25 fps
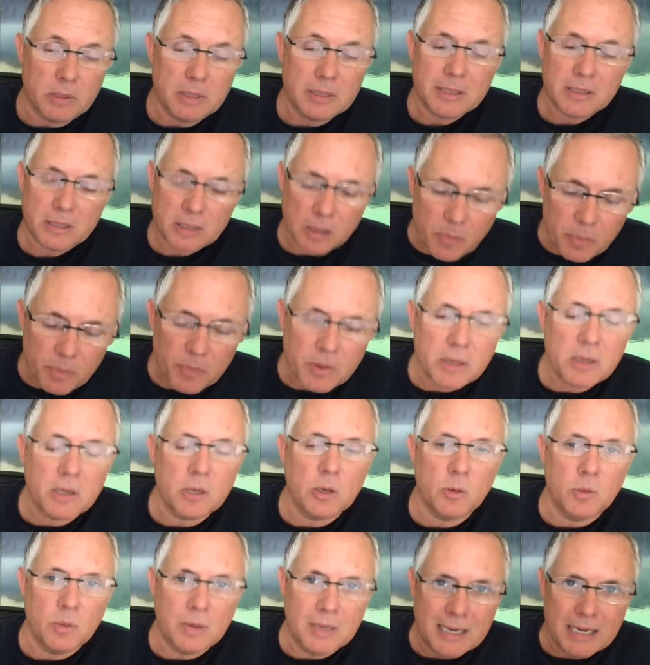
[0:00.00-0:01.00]
It's something
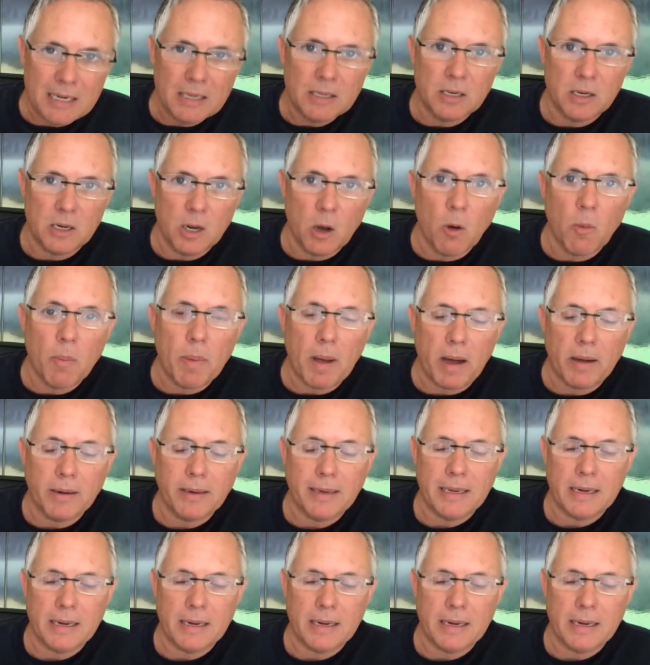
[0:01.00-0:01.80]
you need to know about.